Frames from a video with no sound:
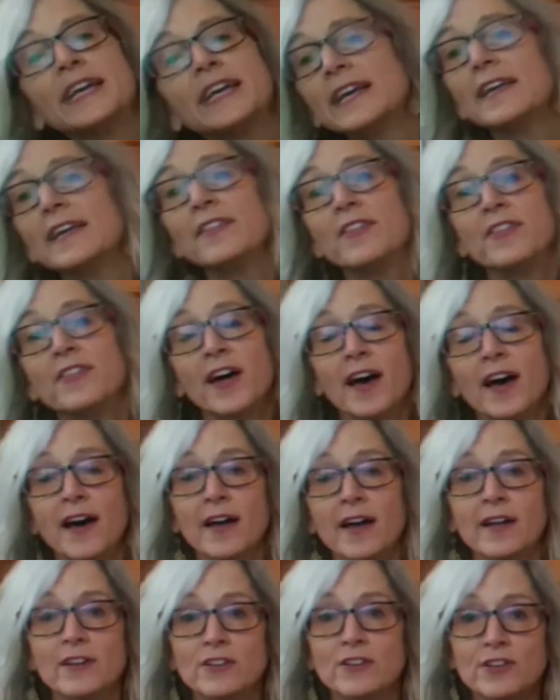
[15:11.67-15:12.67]
in
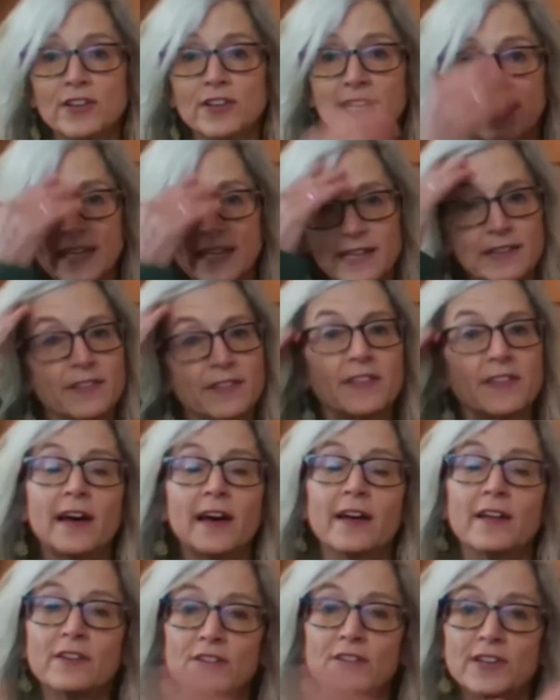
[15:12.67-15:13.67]
the, look in
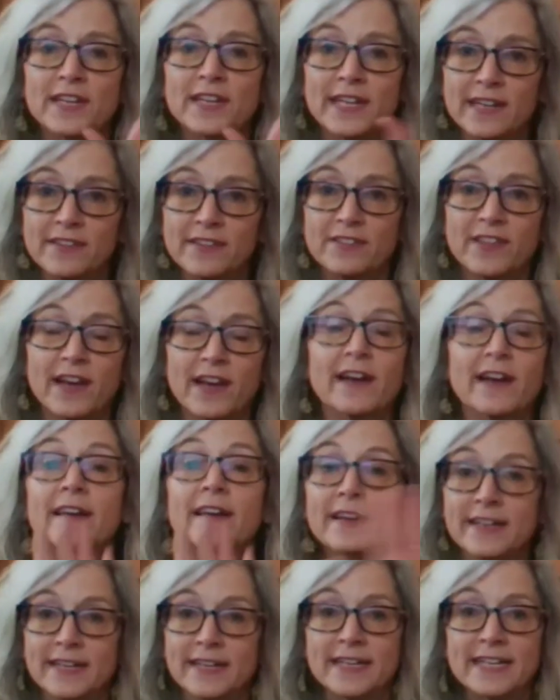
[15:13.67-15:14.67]
the, look in the.
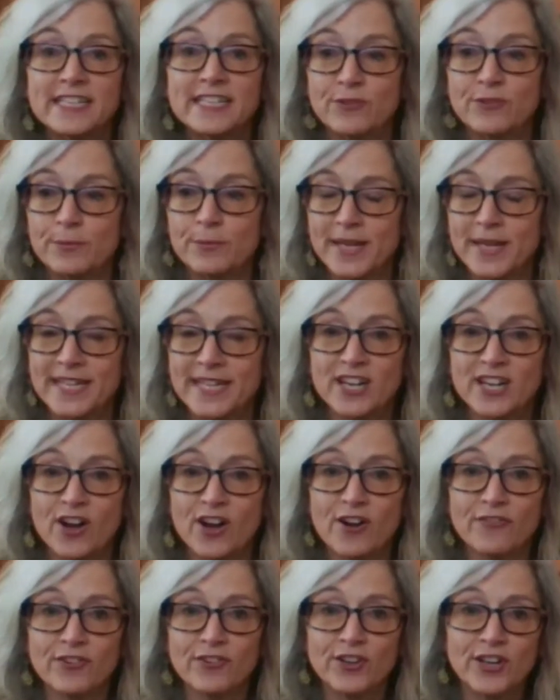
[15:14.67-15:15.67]
It's repeated
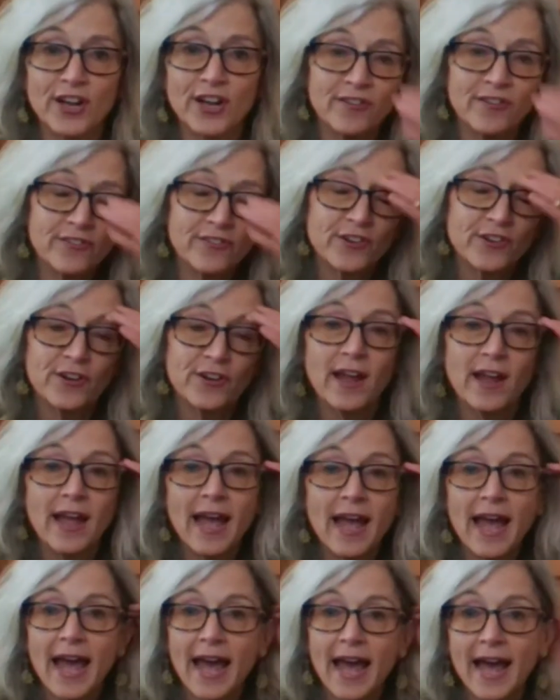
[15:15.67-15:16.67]
over and over,
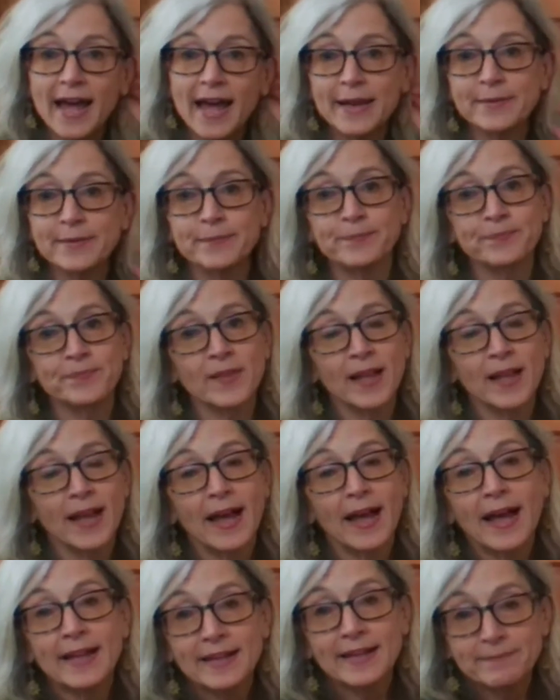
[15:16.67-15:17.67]
and
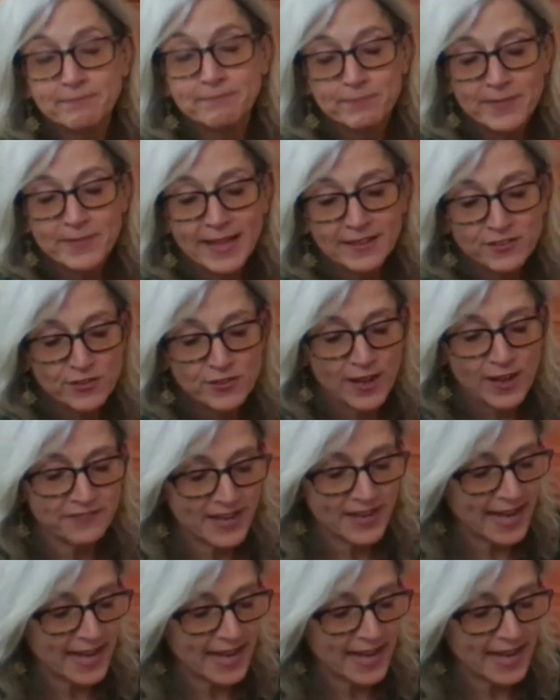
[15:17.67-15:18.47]
then you have to